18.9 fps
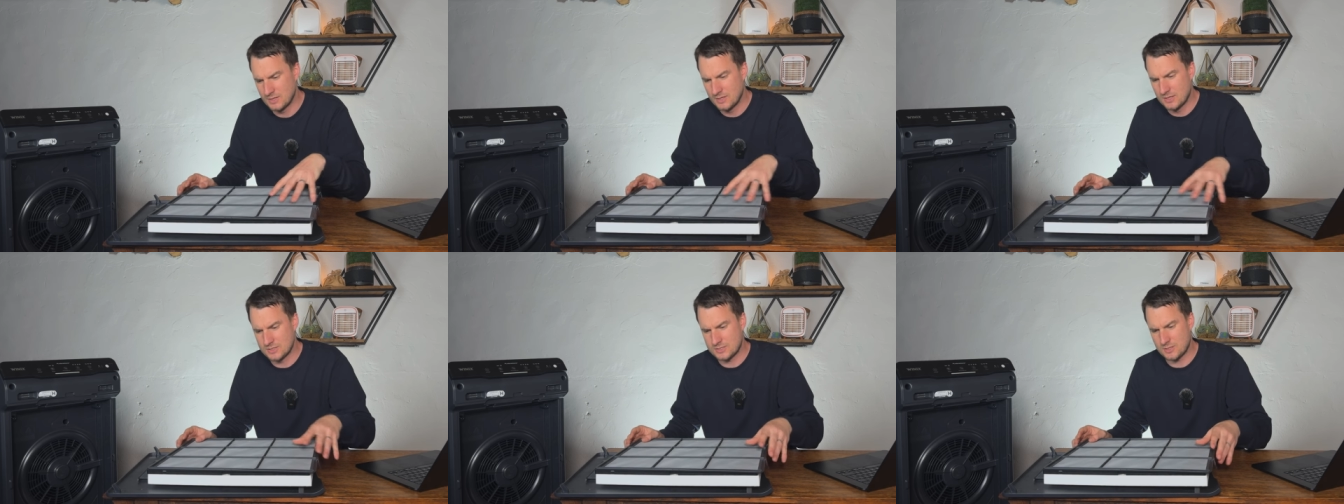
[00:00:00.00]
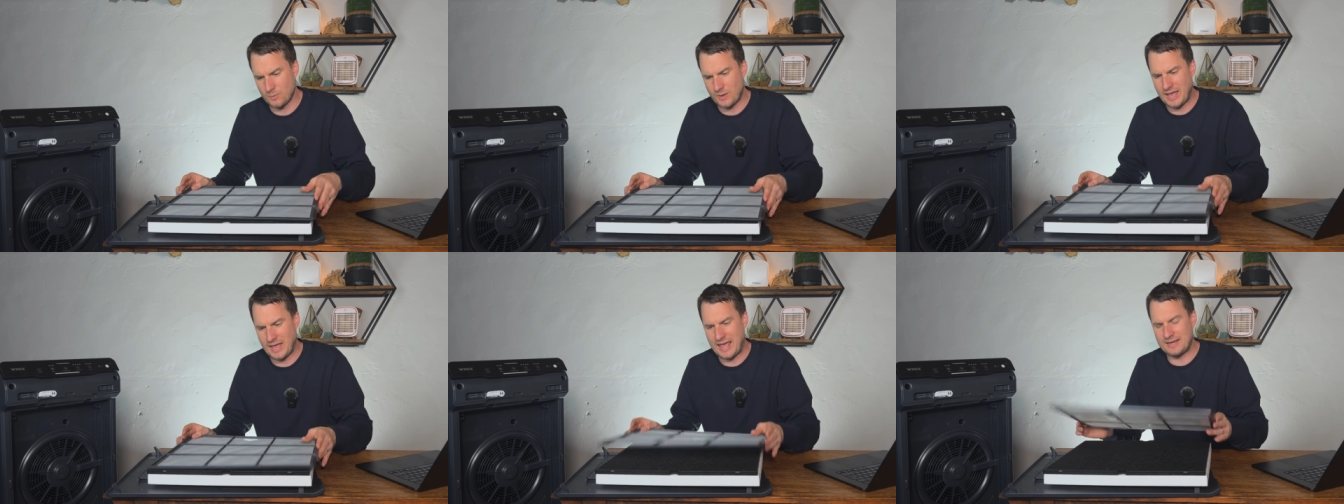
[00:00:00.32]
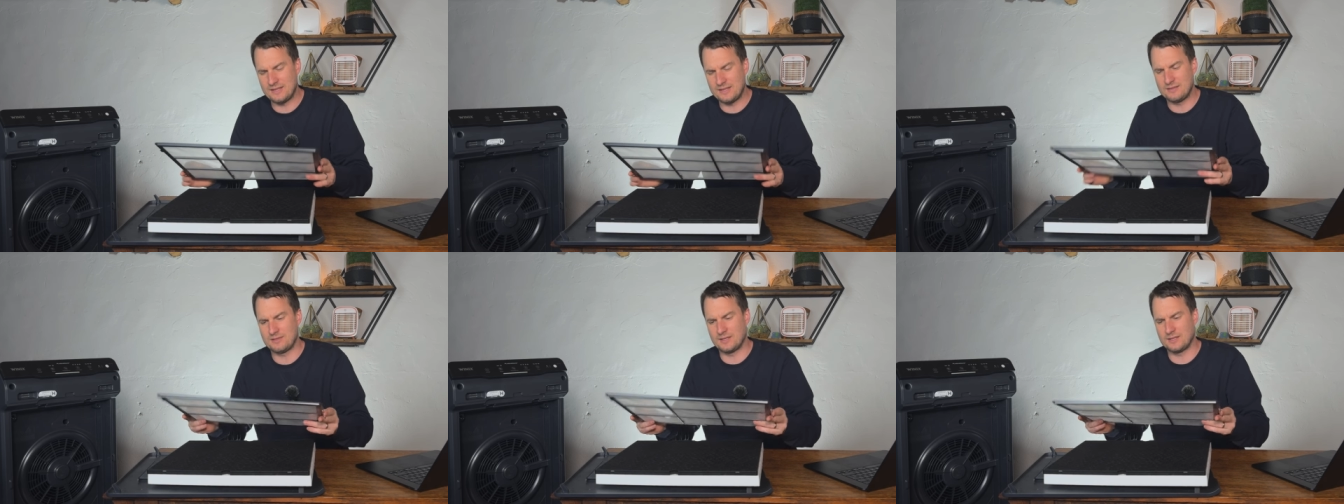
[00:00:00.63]
So
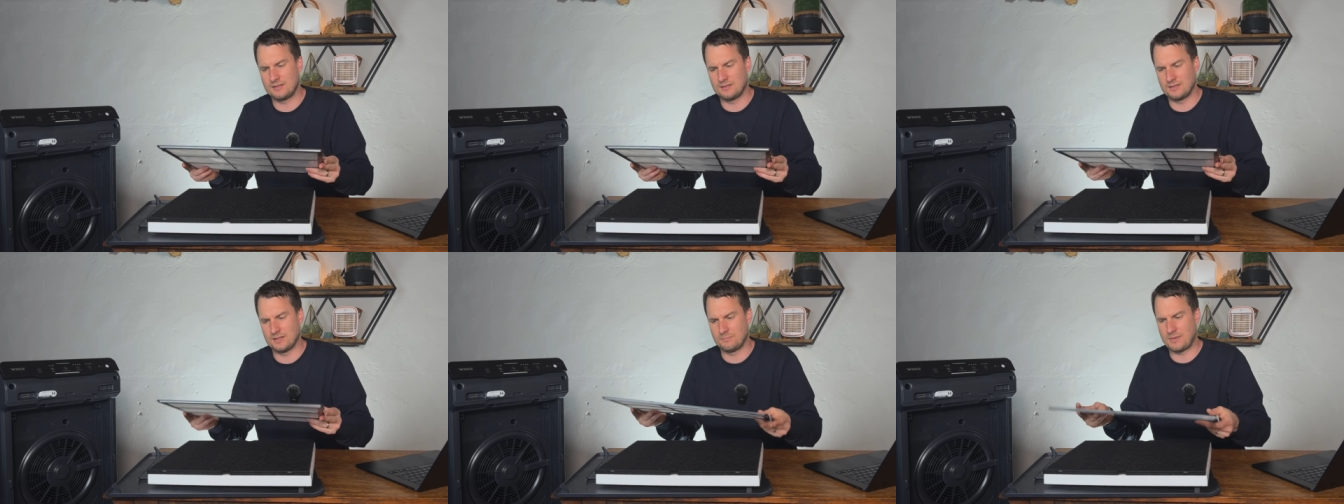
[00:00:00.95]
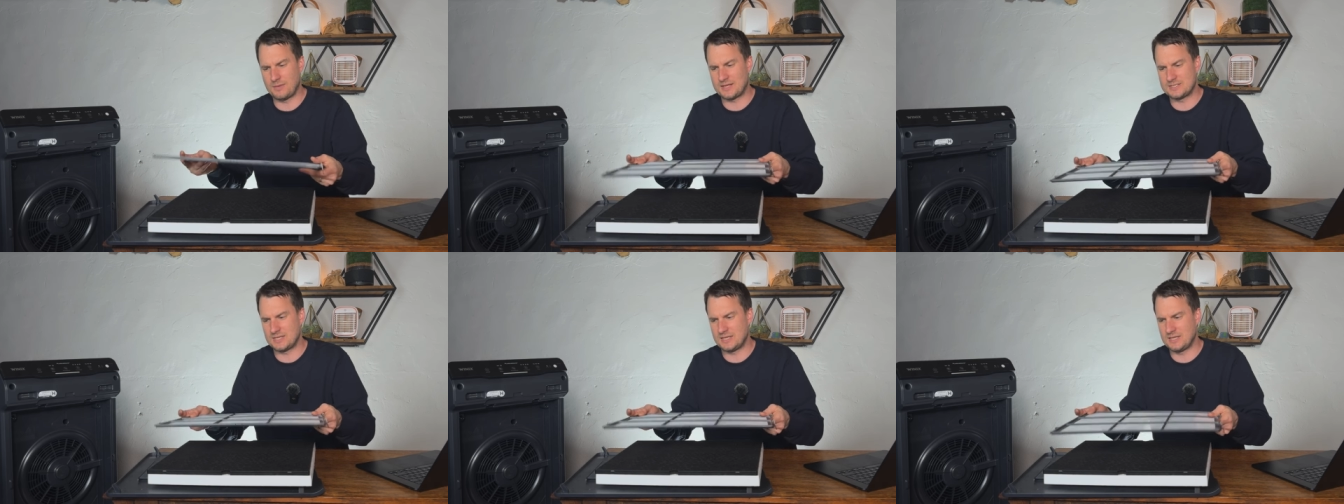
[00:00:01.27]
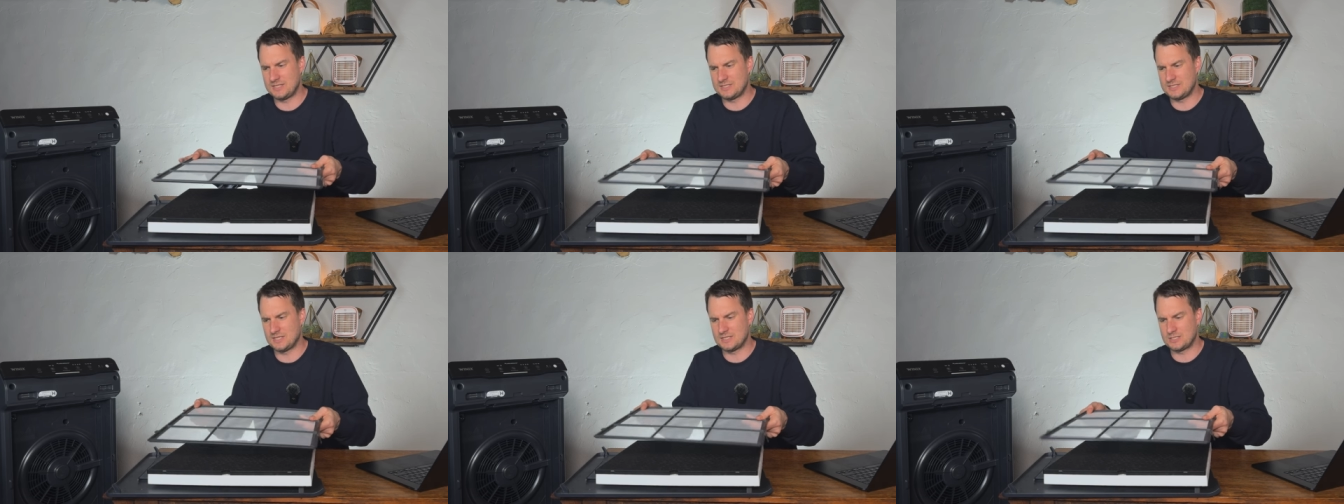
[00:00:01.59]
anything that makes it
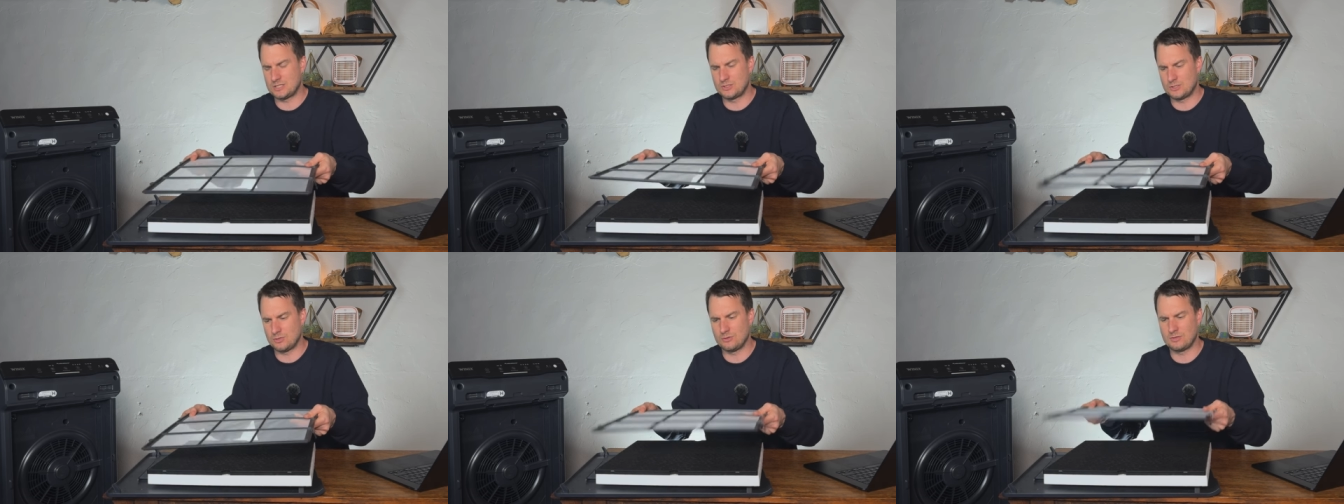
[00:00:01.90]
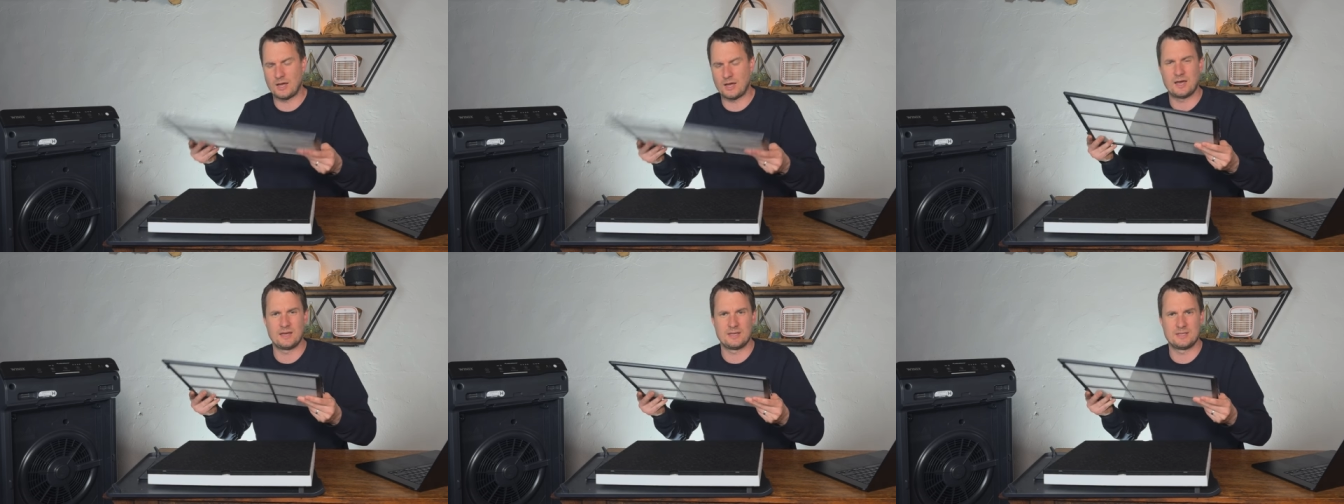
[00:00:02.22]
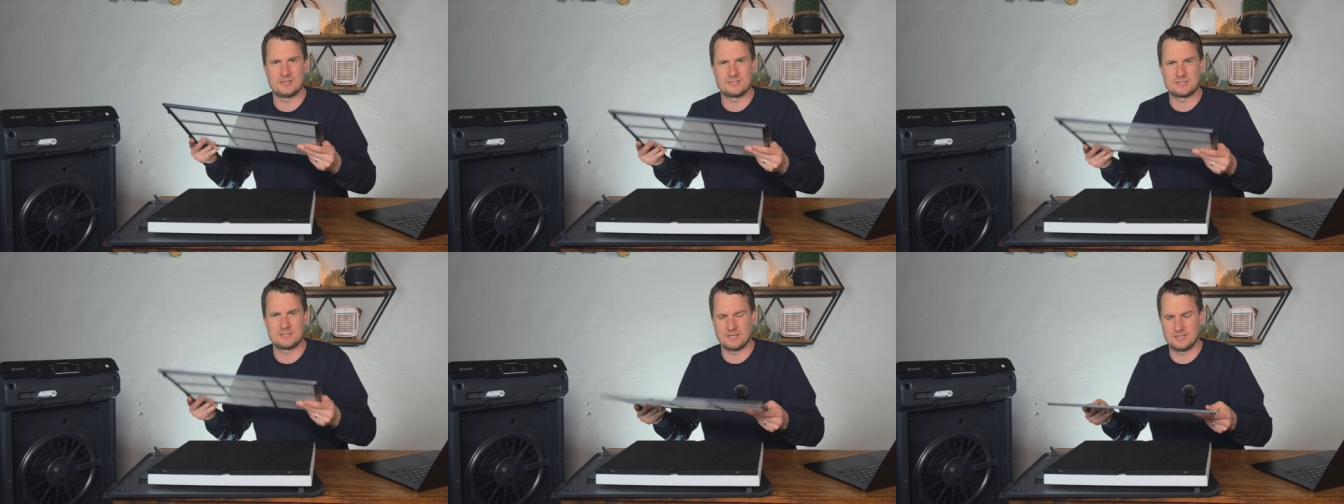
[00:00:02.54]
easier to do that
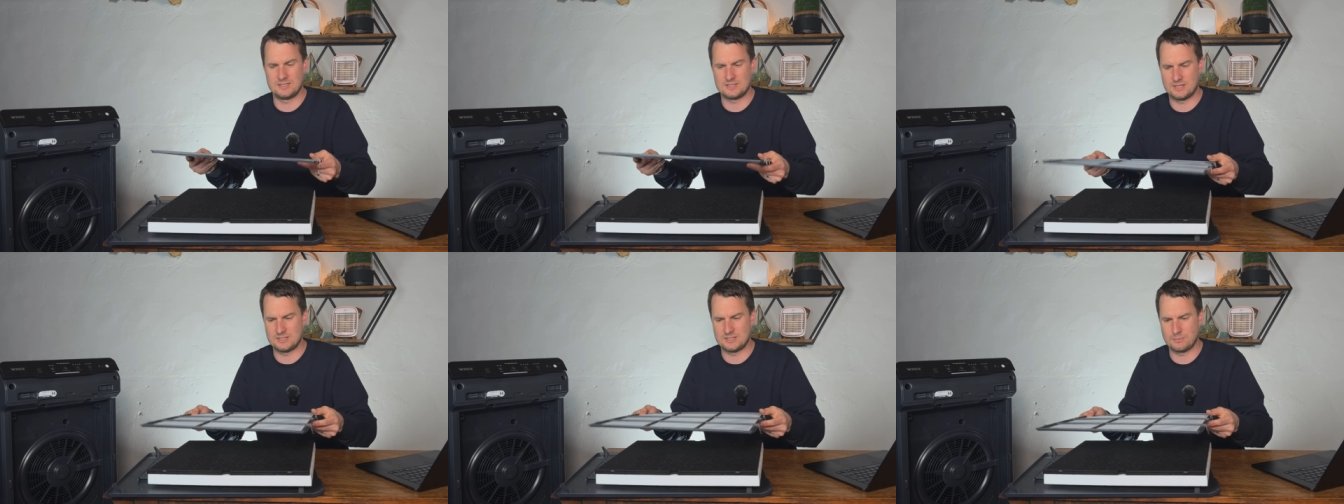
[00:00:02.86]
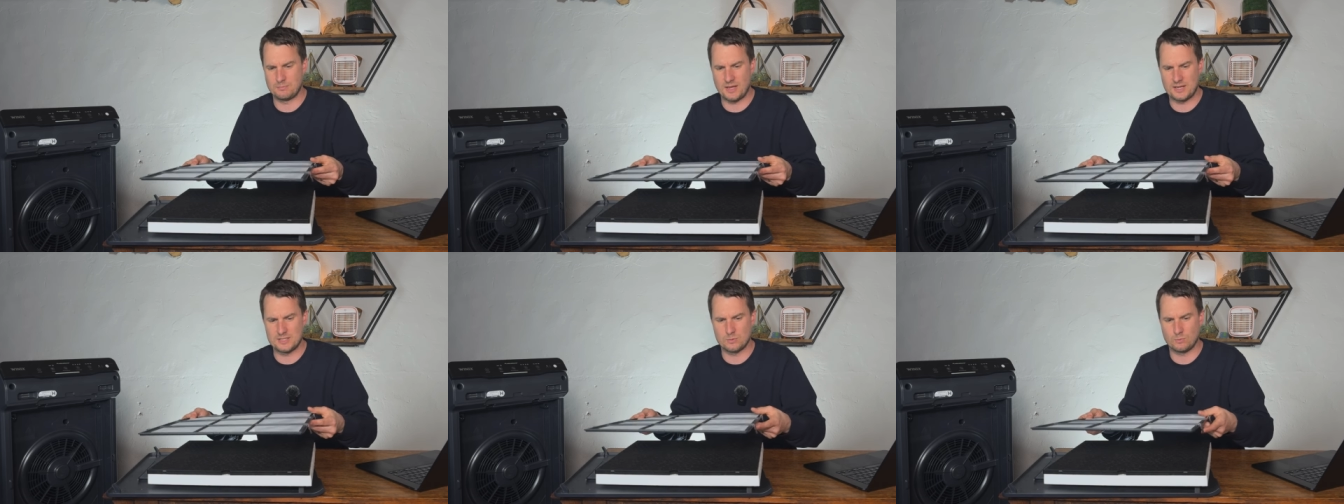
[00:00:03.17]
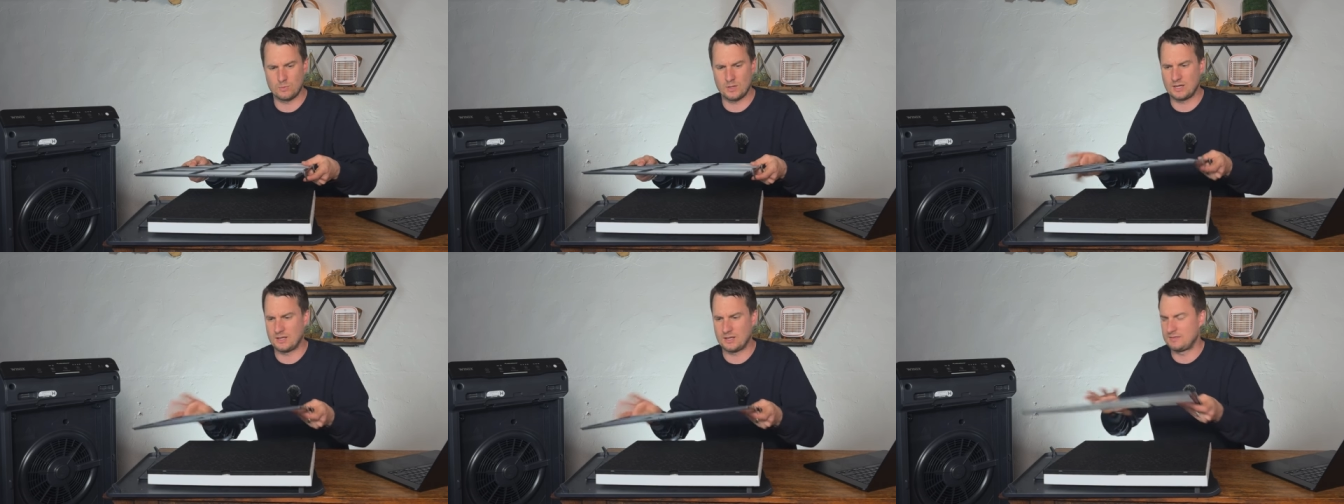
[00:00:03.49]
is, is, is a major win.